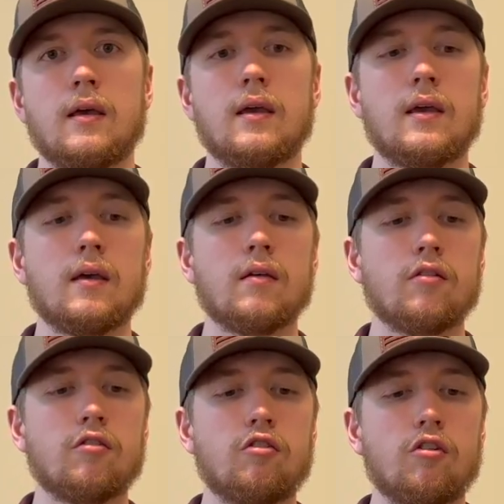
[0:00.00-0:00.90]
is
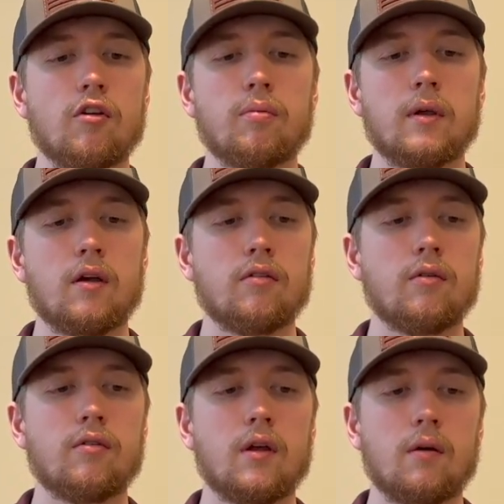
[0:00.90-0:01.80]
just because you
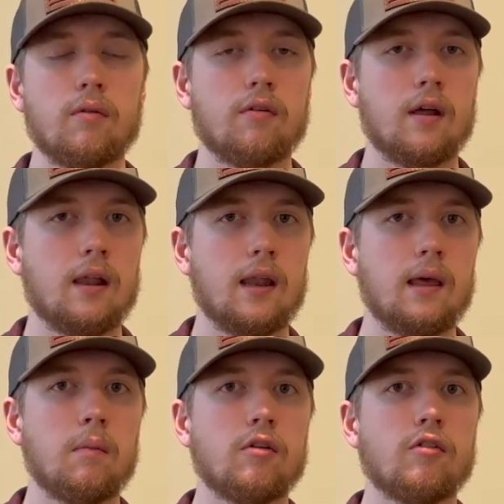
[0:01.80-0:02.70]
see it on the satellite
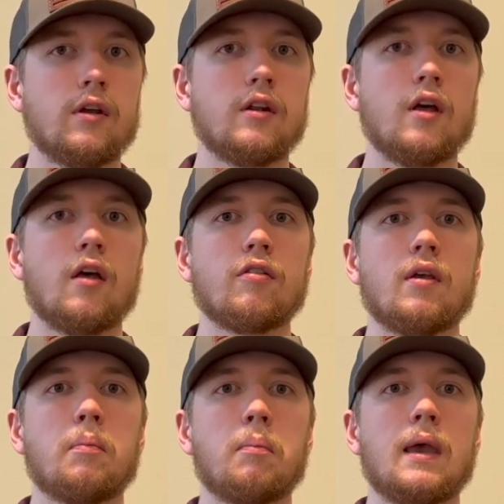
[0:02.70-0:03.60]
imagery
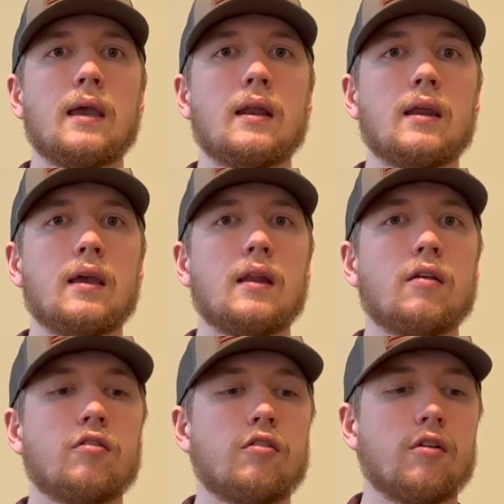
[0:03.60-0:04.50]
doesn't mean it is
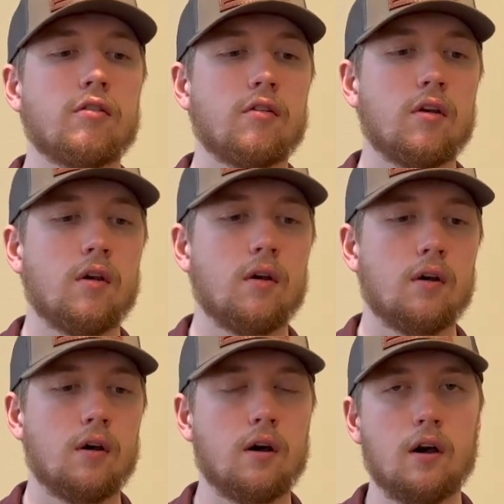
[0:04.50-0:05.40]
just
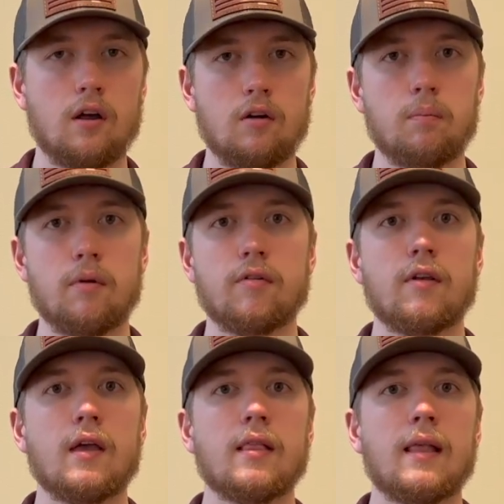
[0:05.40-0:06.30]

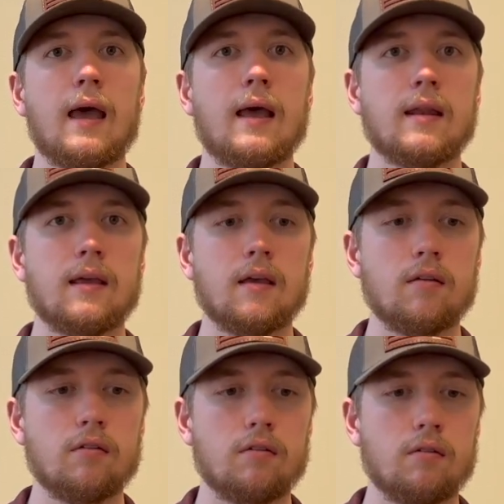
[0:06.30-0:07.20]
100% that
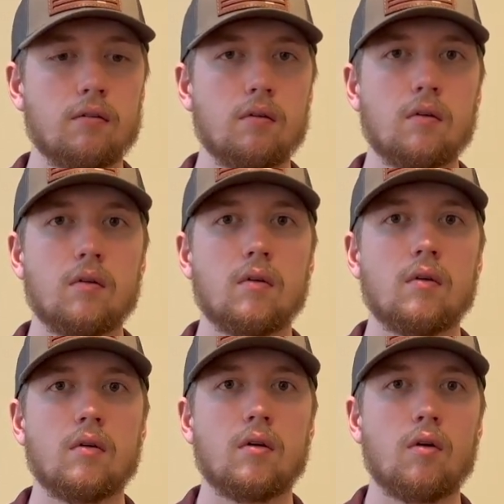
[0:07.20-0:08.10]
is
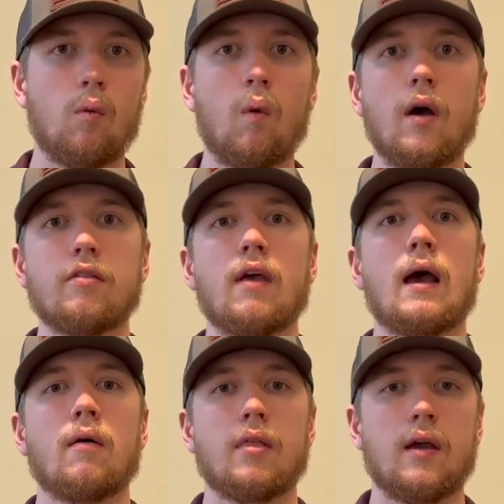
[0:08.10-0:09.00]
what's
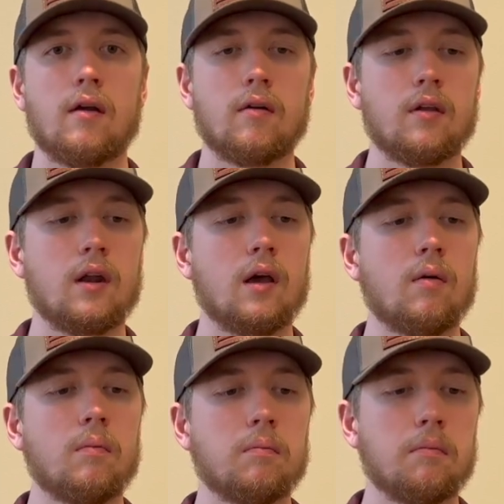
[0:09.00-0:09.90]
out there.
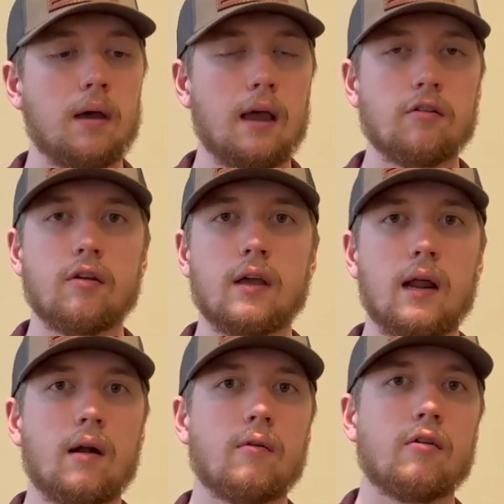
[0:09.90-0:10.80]
Actually get out
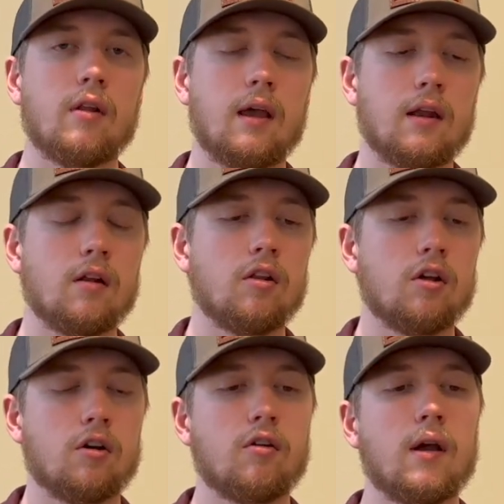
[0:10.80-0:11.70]
on your land and
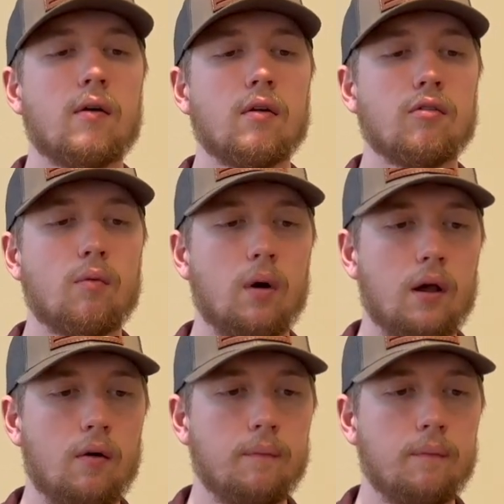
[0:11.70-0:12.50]
look around as well.